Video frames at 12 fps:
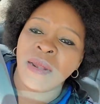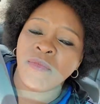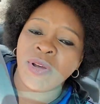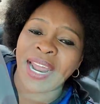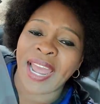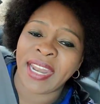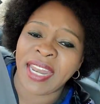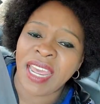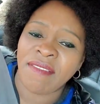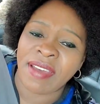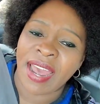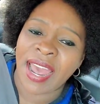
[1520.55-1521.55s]
But I
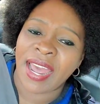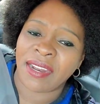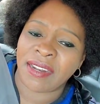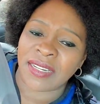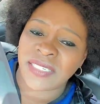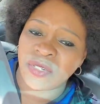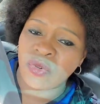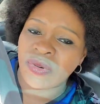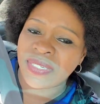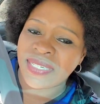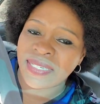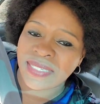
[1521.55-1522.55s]
never added a
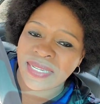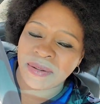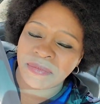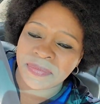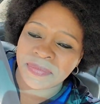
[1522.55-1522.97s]
school system.